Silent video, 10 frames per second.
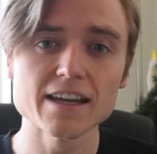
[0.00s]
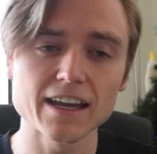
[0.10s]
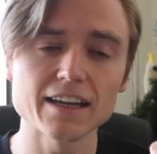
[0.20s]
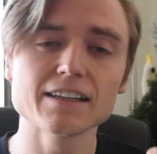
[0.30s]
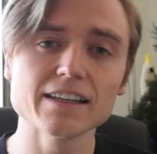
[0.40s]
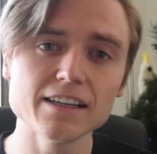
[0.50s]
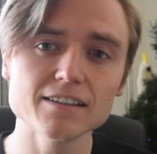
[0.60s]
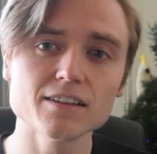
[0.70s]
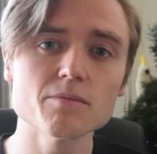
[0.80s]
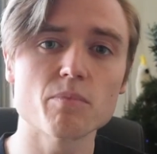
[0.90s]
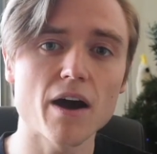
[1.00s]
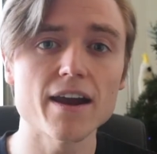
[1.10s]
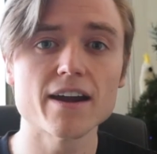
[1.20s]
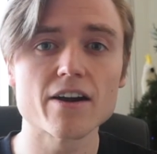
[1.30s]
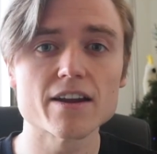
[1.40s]
can lead to the
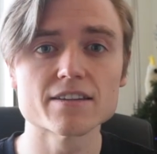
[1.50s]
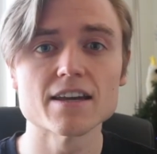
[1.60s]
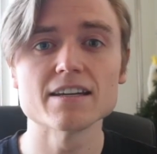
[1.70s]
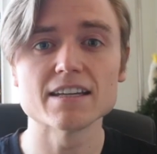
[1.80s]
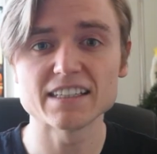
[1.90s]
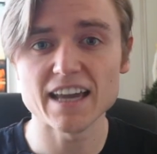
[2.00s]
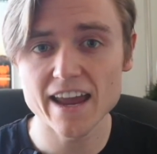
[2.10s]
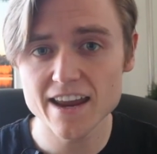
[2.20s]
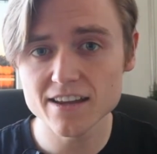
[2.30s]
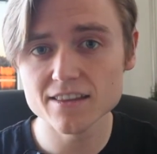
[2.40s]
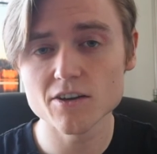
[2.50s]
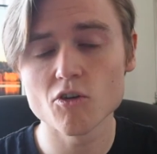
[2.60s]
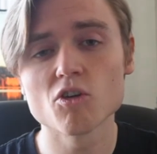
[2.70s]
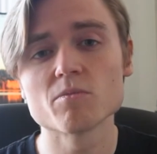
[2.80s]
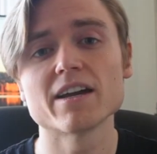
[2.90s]
binaries decaying in their
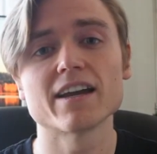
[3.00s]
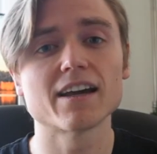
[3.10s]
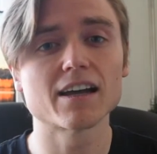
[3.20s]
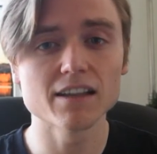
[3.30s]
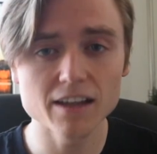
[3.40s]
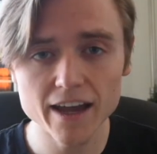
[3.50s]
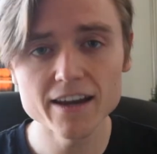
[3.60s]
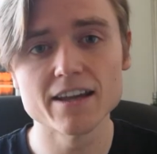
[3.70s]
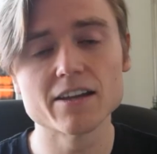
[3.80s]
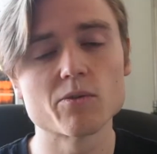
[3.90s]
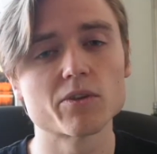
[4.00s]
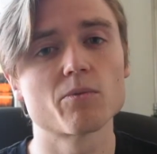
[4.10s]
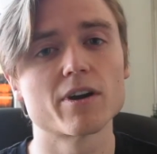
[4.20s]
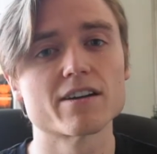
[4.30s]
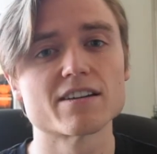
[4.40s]
orbit and colliding with
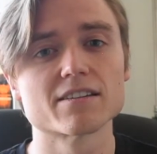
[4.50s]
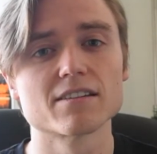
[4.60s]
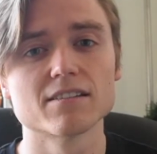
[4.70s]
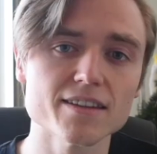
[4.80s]
one another.